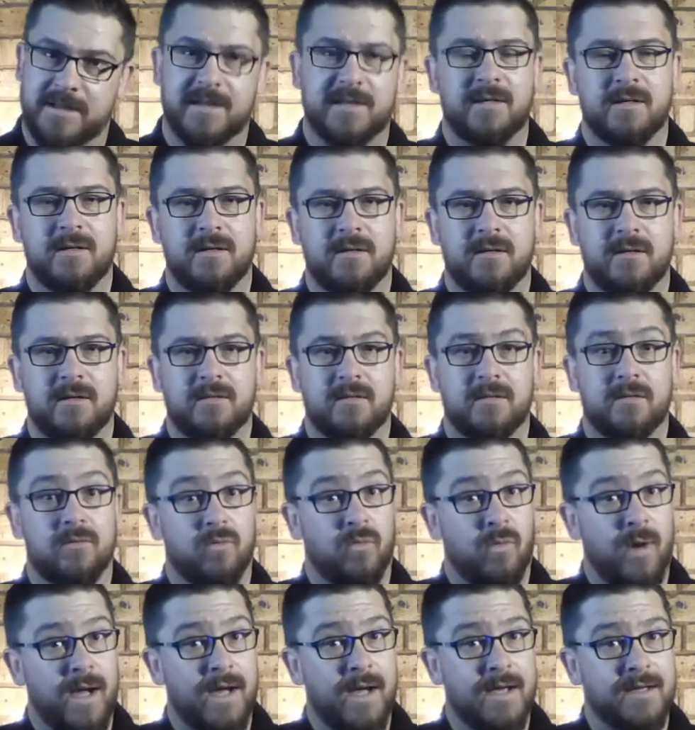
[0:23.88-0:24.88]
What is it?
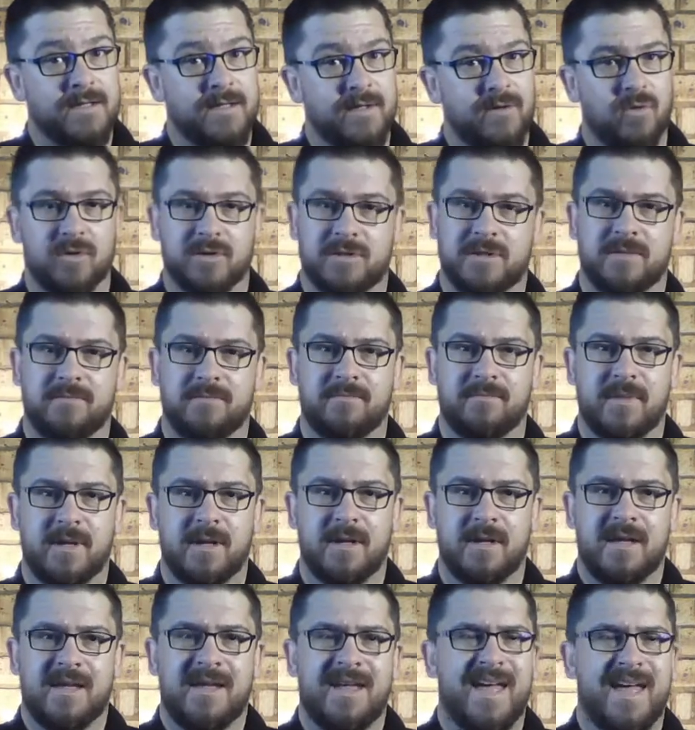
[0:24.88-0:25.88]
Why is it
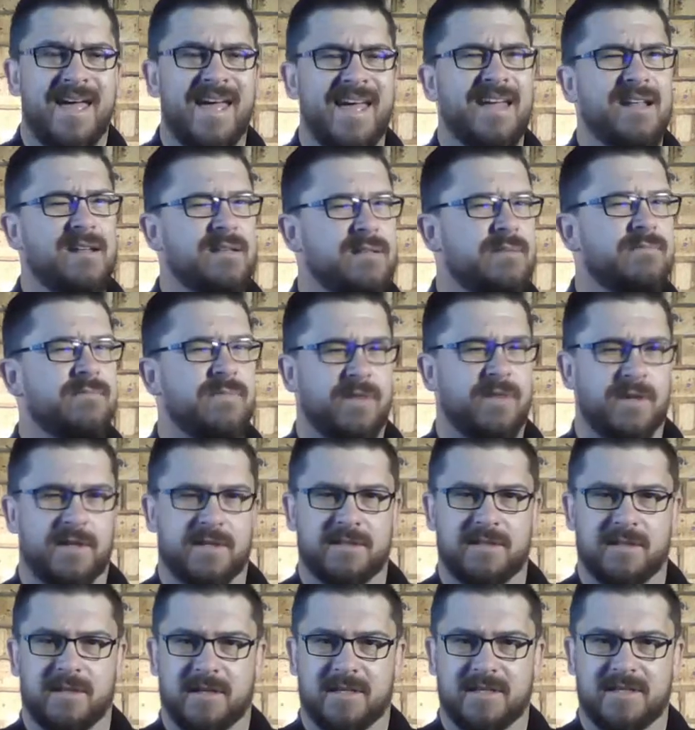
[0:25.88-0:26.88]
awesome? And
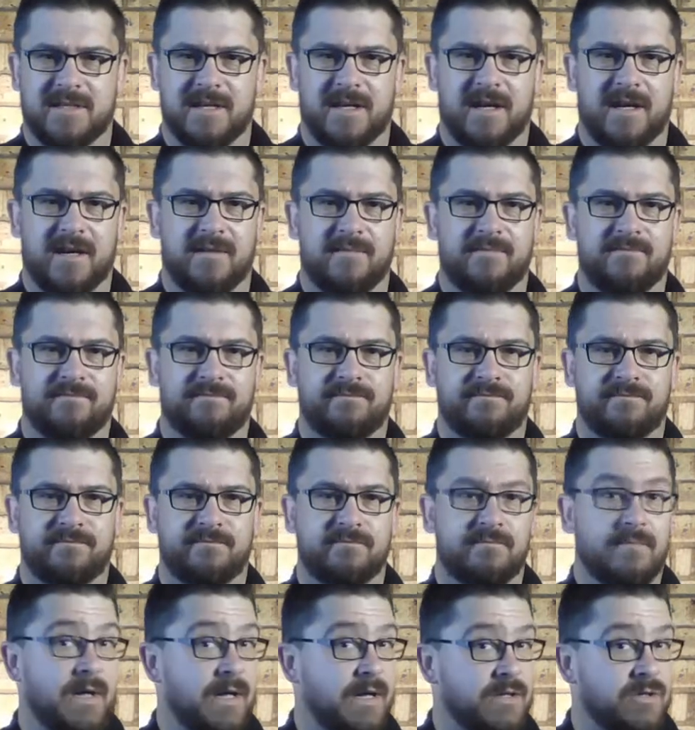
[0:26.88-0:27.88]
some things to consider.
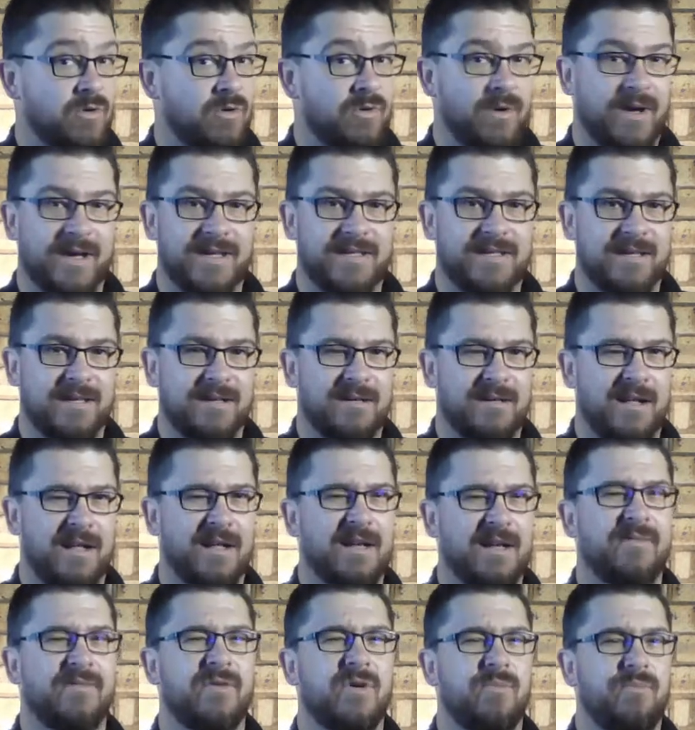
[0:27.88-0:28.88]
And as
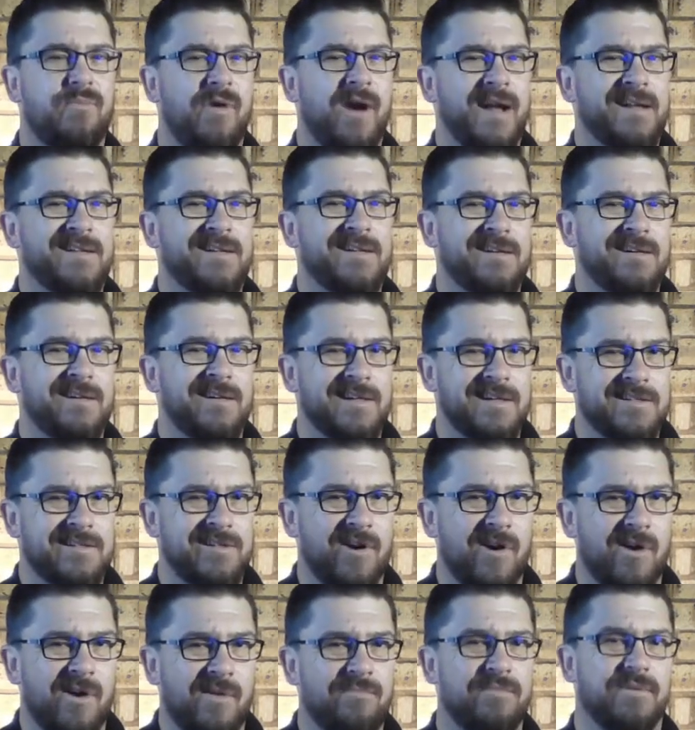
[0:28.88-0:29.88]
always, I'll give you a
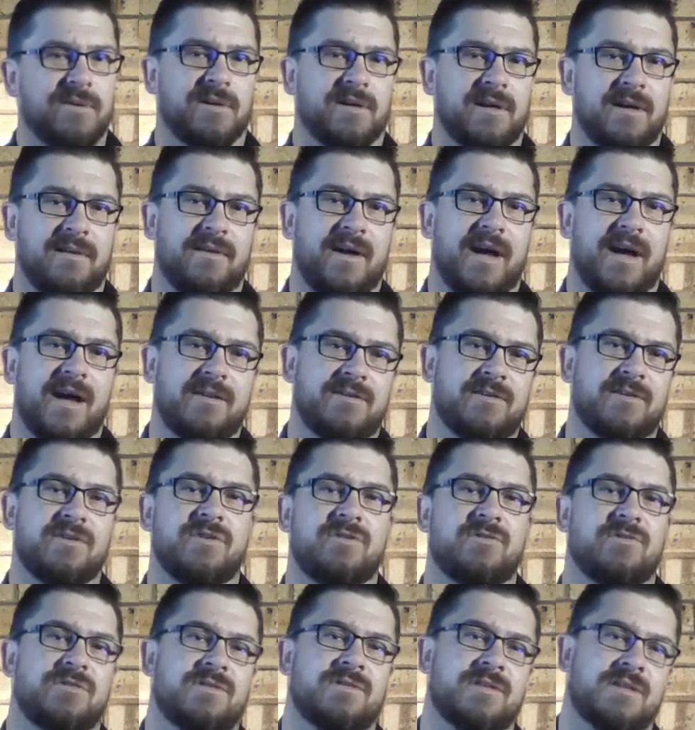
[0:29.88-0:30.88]
practical example of
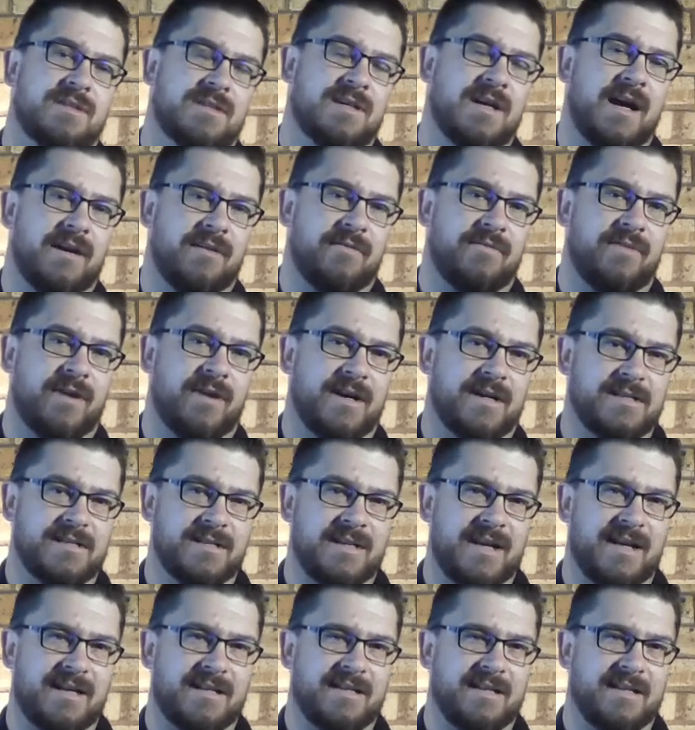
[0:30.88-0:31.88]
how to use this kind
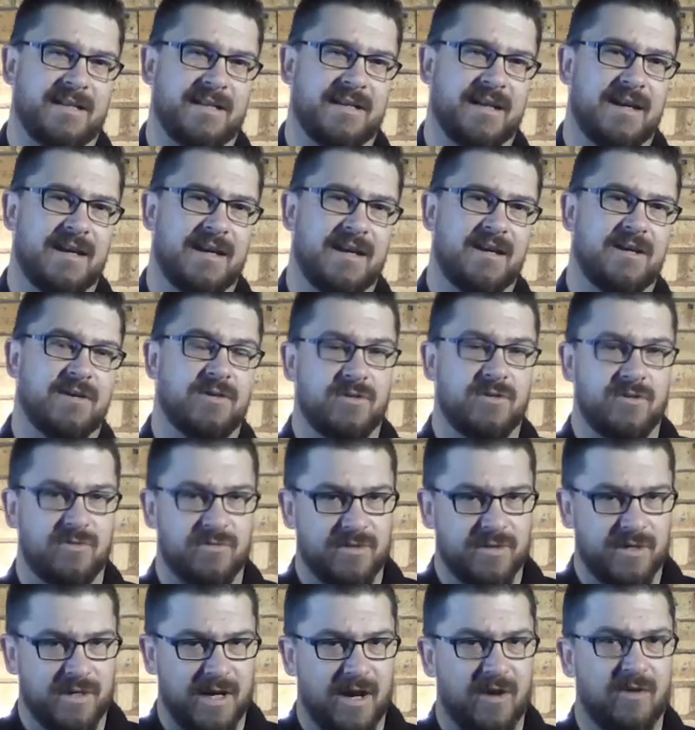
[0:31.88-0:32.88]
of functionality
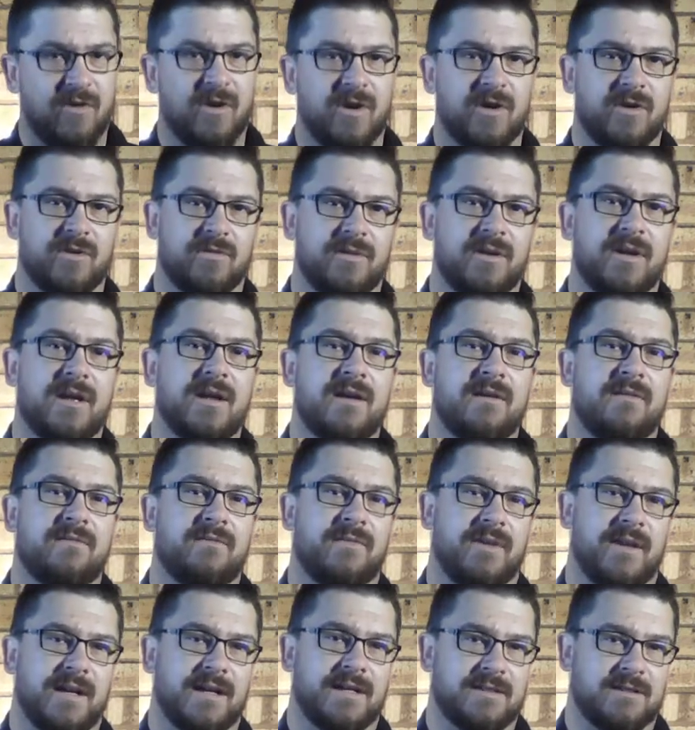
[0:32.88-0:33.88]
using our own
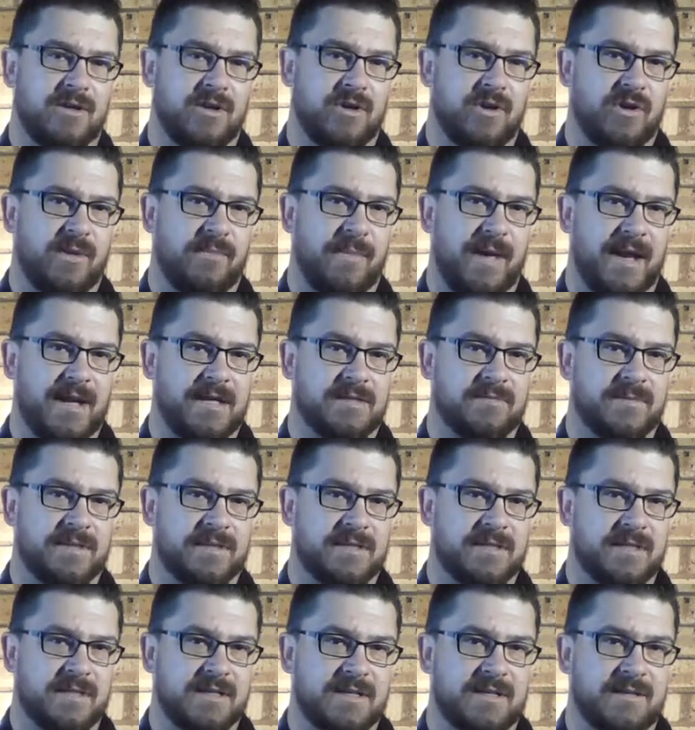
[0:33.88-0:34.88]
Phoenix Learner
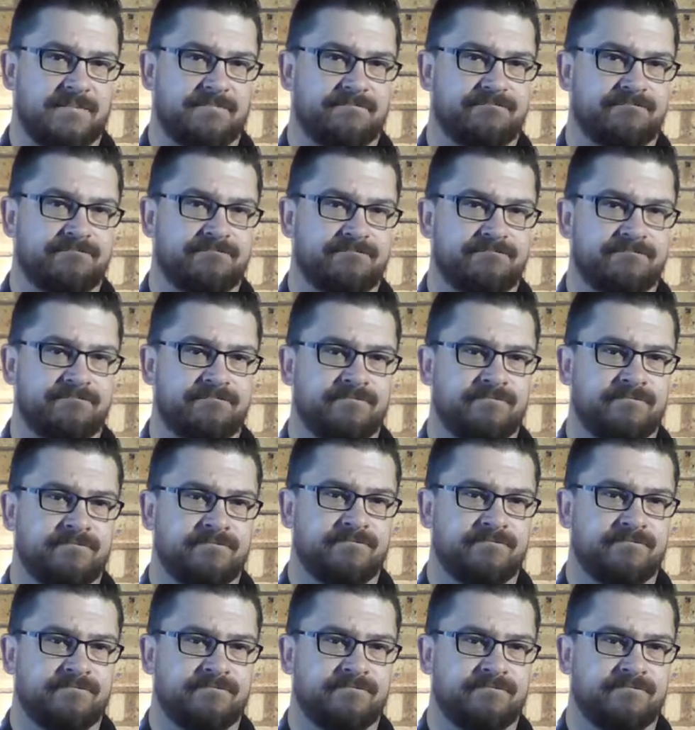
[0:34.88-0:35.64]
Management System.